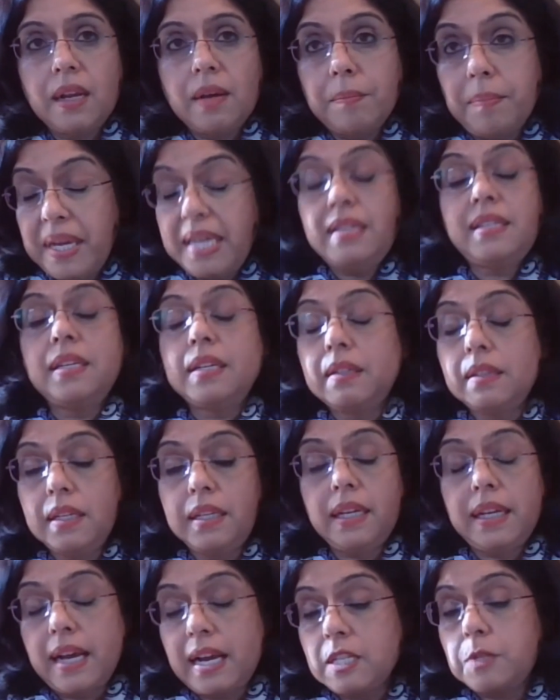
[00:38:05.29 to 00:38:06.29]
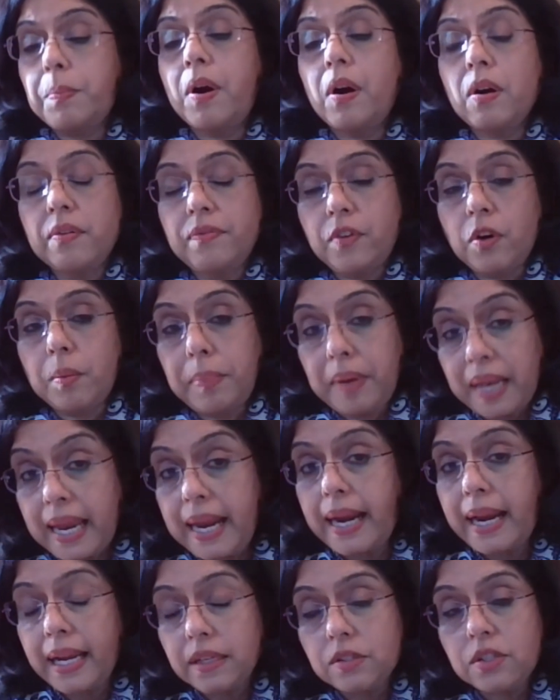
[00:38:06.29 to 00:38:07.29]
basically as part of your
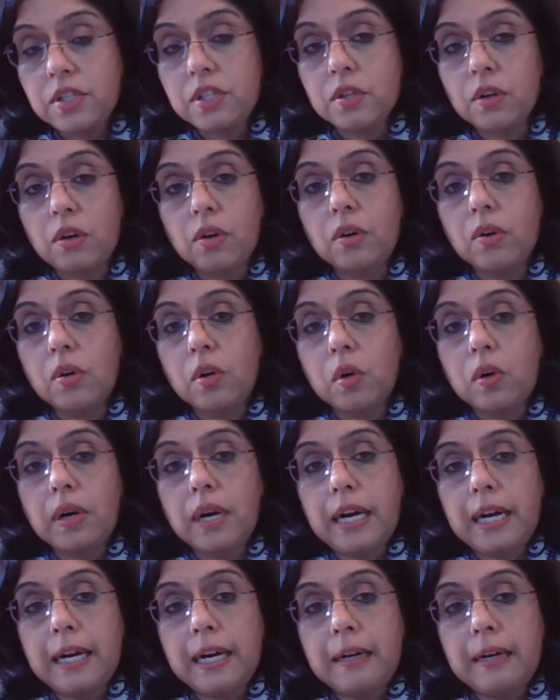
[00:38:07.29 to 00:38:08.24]
planning. So